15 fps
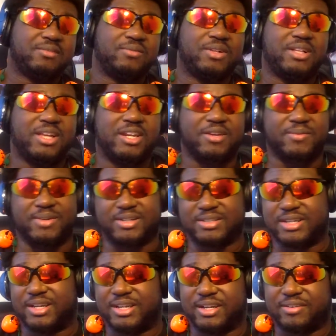Well, anyways,
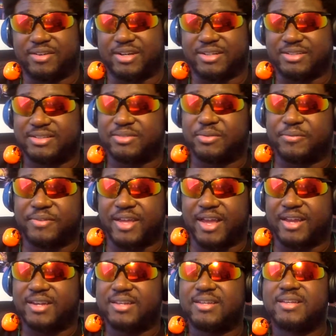I digress with
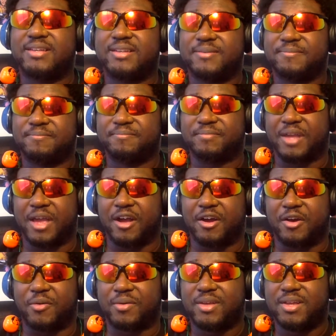that.
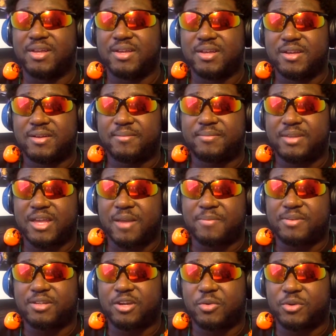Now, the
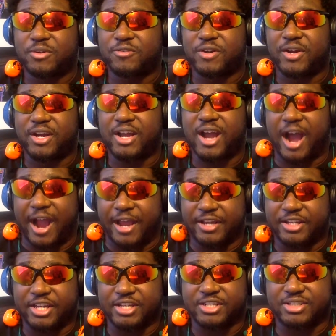episode was very high
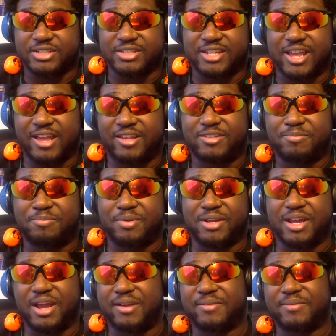tension stakes, but
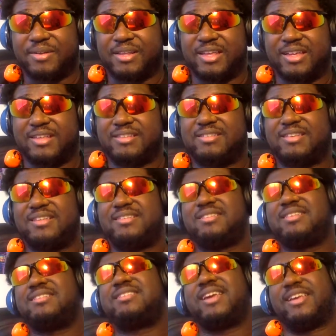it's
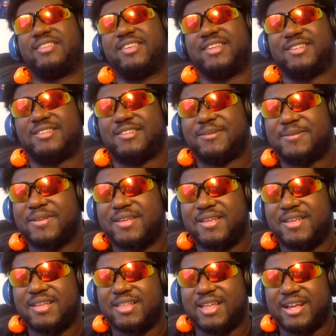like this.
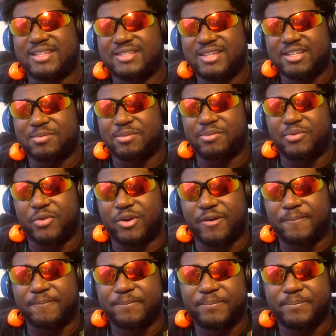I've said this before.